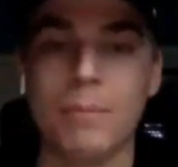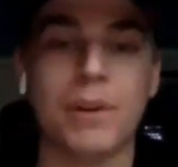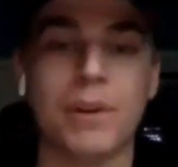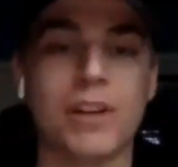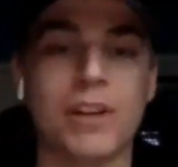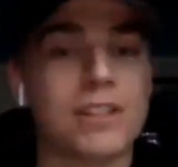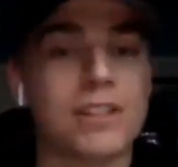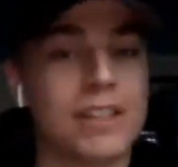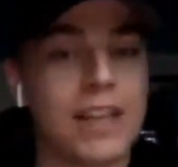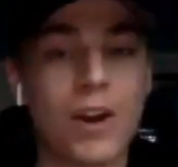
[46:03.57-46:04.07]

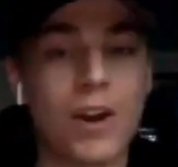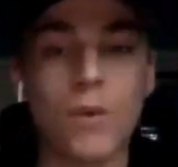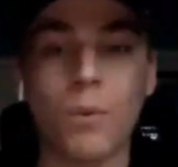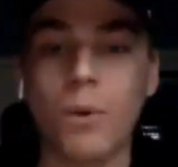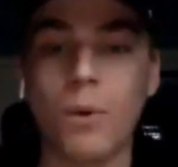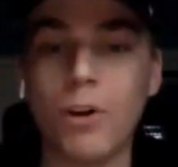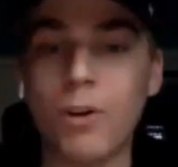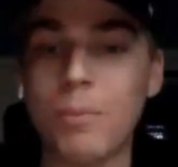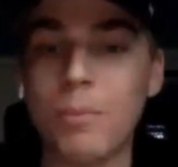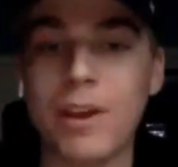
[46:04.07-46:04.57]
Because there
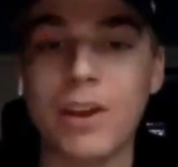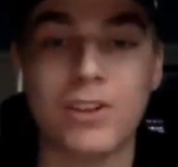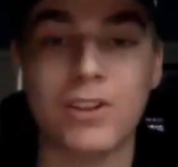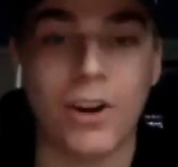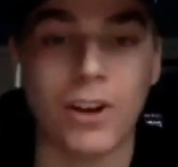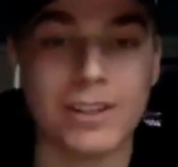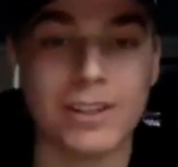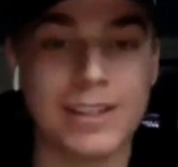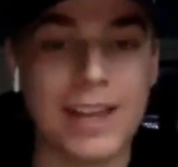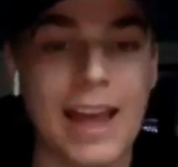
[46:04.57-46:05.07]
will be a
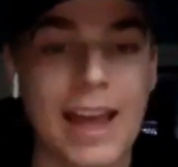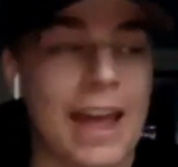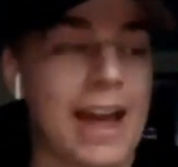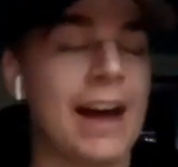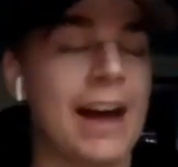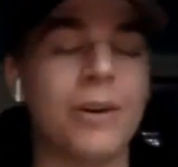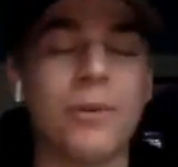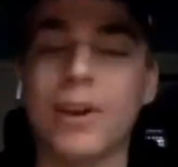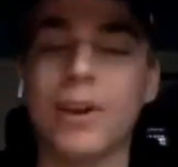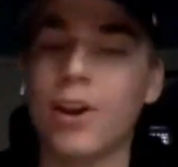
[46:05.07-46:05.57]
dark day.
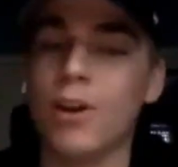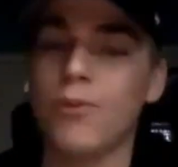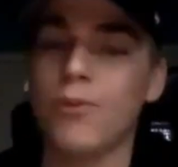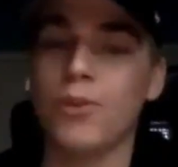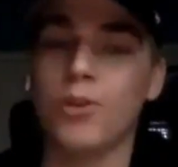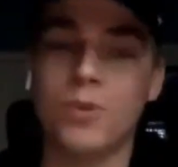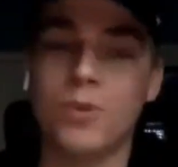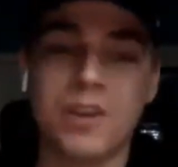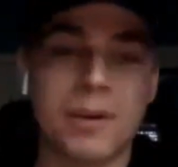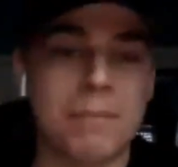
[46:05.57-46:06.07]
I don't care if
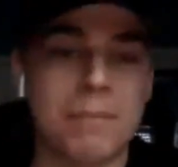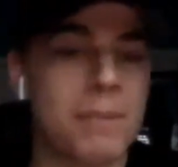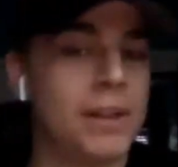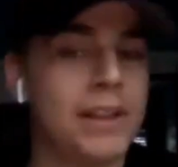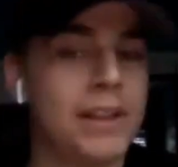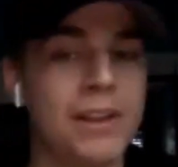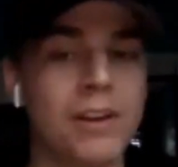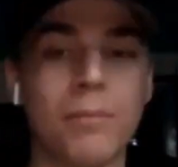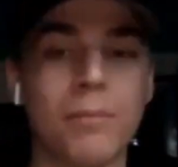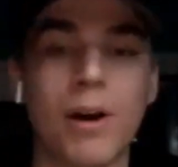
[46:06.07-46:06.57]
you're doing 1
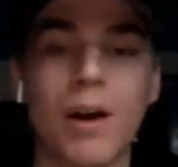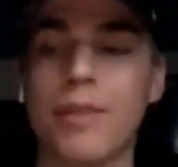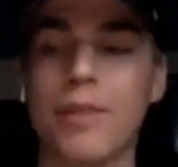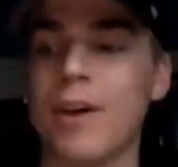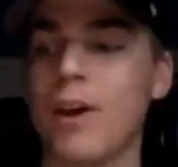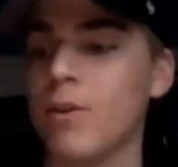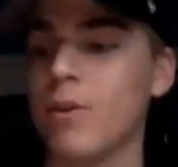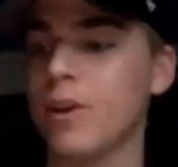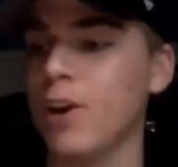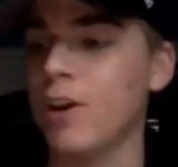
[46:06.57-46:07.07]
million a month.
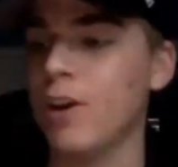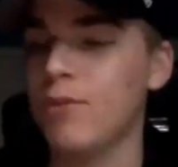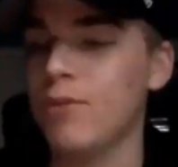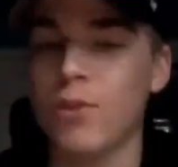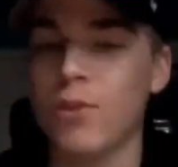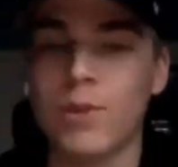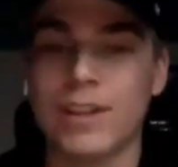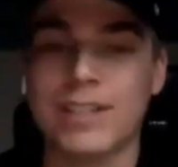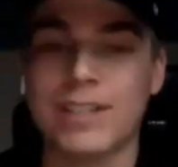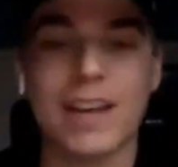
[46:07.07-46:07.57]
I don't care if
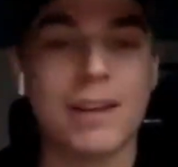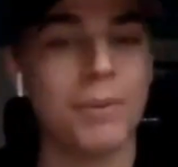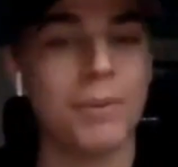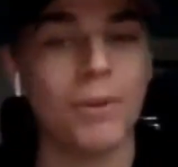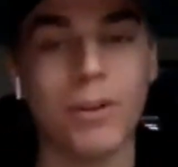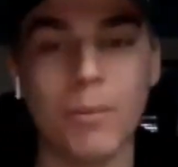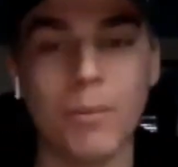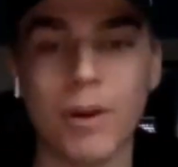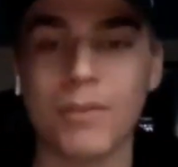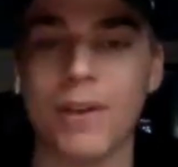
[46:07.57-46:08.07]
you're doing 10
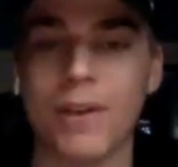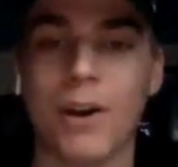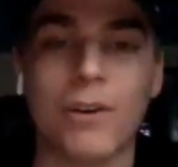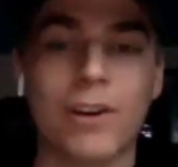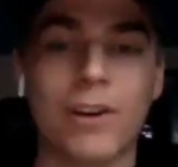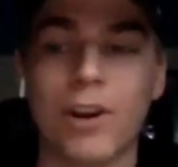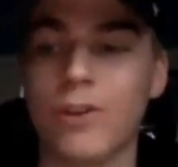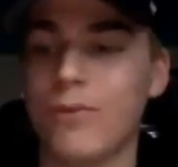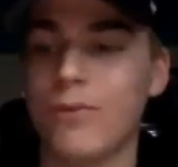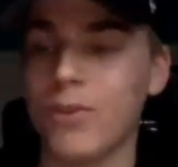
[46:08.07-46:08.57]
million a month. I
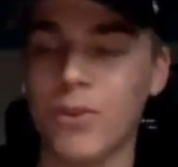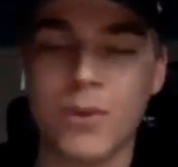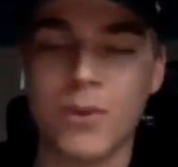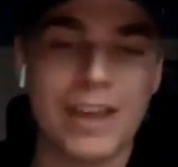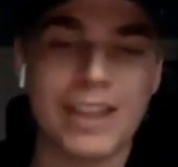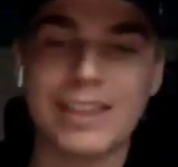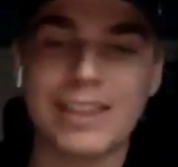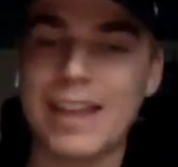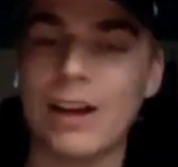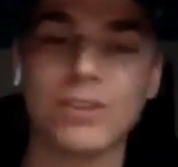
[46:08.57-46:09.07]
don't care if you're
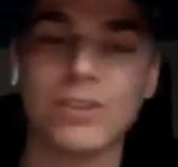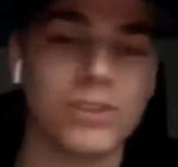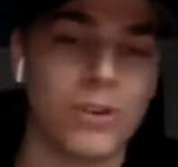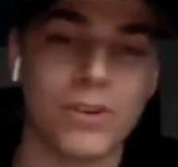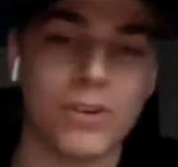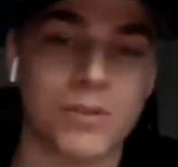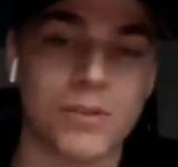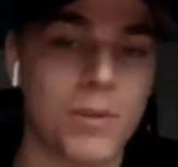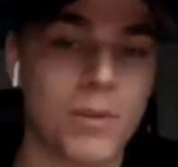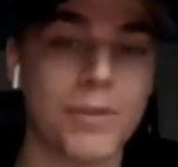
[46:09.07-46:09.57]
doing $1,000
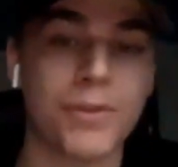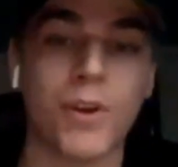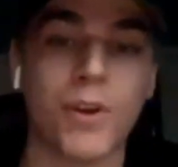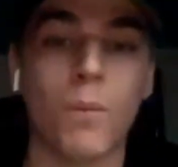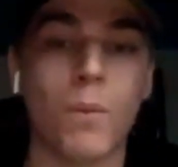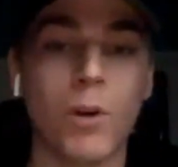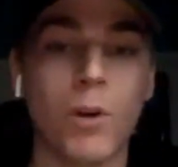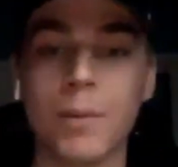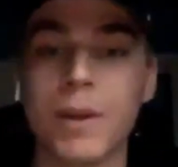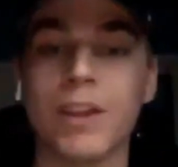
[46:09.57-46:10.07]
a month.
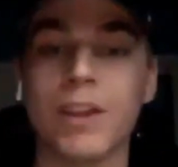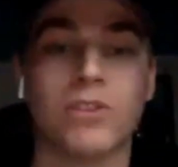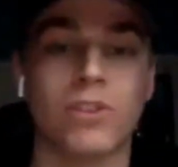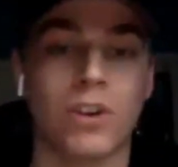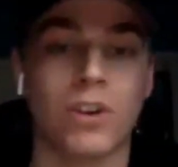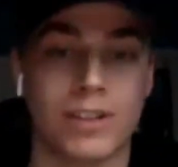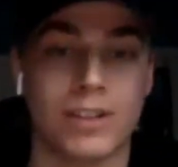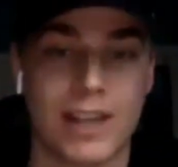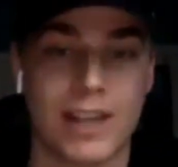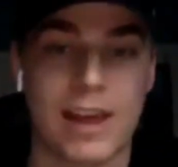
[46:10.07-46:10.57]
There will be a
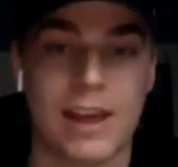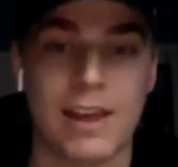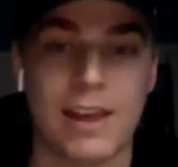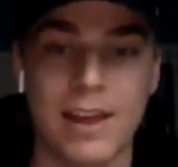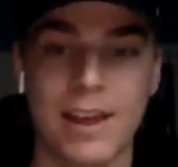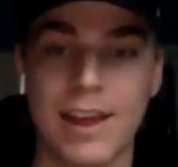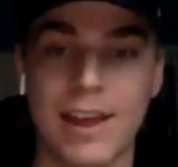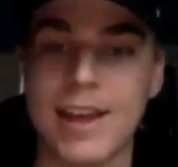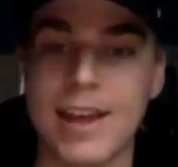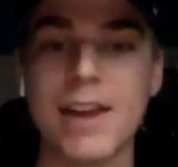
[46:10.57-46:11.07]
dark day
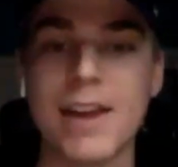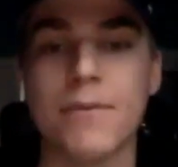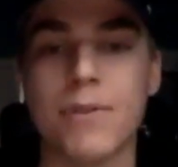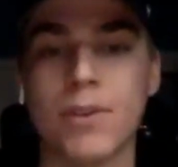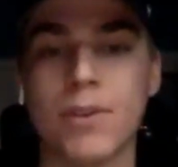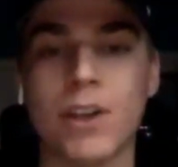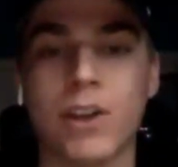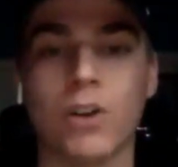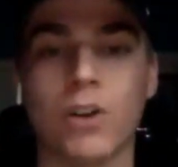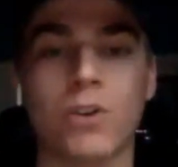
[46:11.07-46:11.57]
if
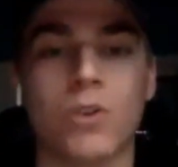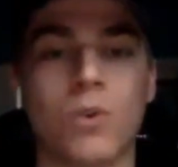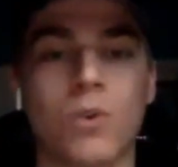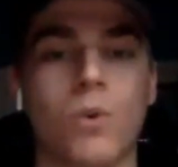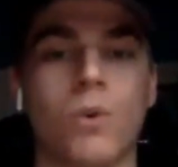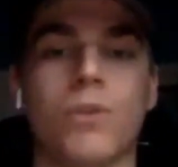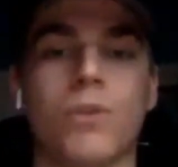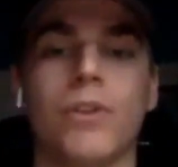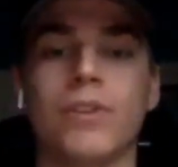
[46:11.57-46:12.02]
you think you're cool.